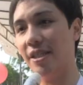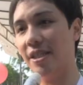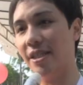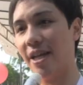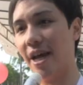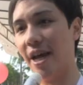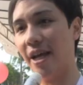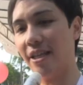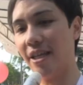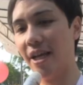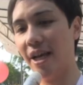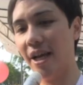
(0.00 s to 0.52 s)
is
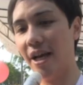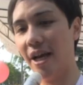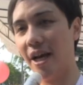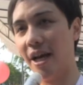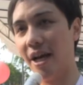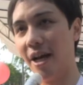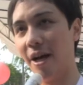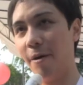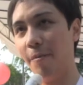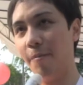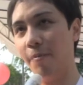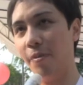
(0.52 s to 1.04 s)
that
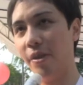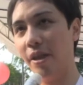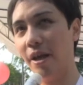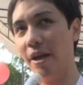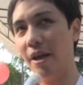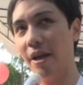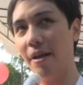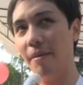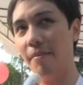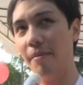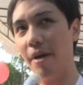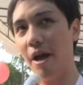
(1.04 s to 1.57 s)
um,
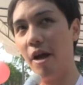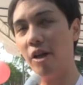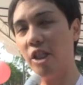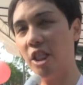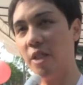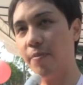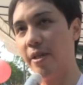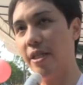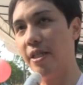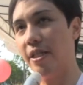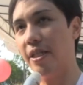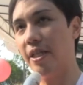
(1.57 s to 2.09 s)

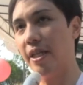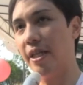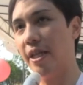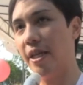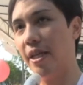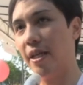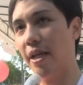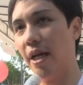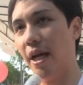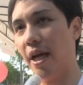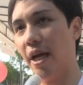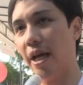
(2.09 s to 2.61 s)

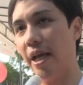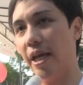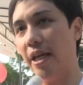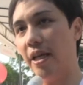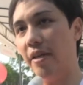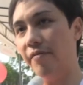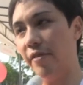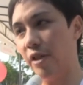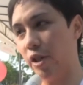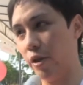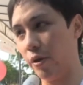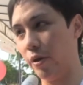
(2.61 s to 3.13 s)
LGBT
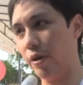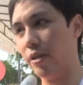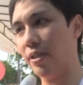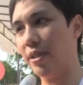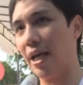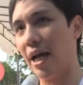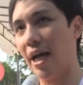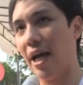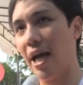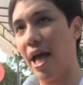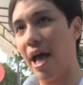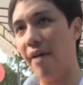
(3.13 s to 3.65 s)

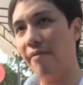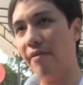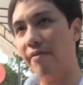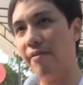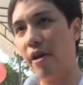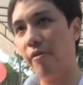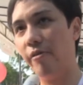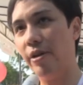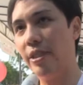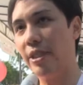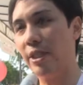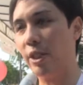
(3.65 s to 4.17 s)
individuals uh, have a
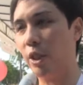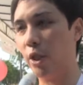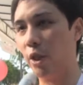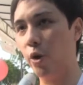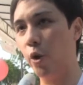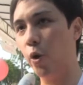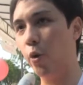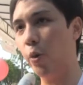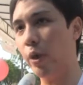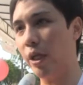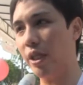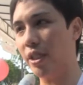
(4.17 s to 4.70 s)
very
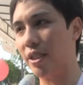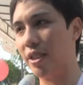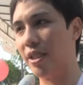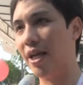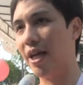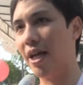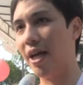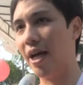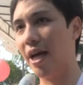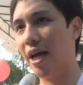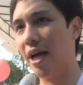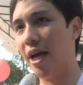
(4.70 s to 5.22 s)
skewed
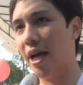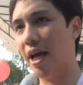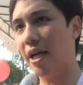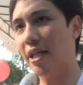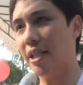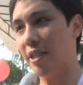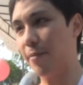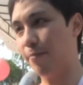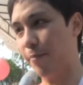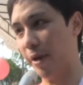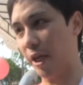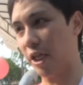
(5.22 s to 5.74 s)
uh,
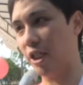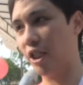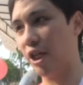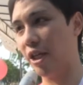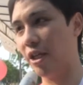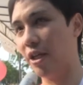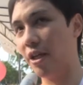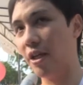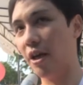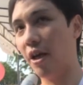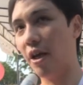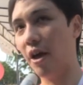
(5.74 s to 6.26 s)

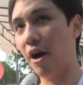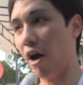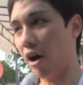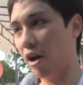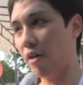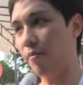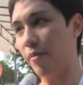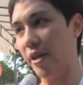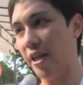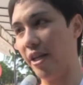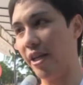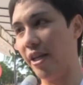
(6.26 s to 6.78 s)
depiction on
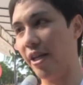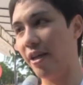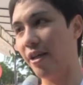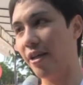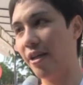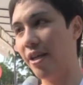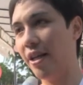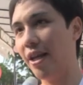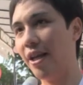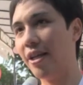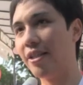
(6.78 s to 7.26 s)
the media.